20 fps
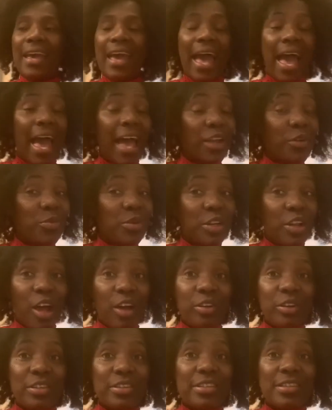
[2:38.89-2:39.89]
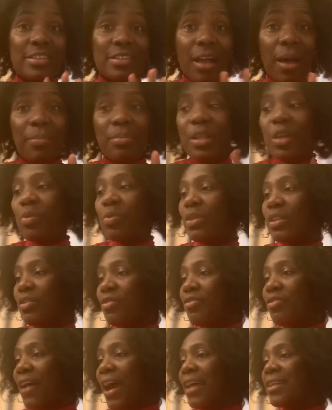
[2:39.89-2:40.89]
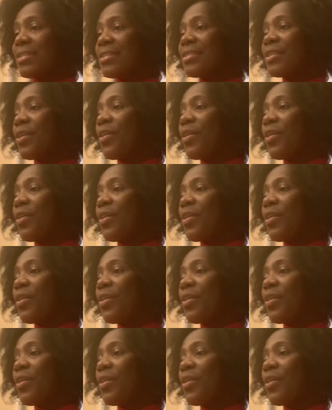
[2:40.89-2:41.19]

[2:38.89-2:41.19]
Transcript: And we're not going to stop there with the fat.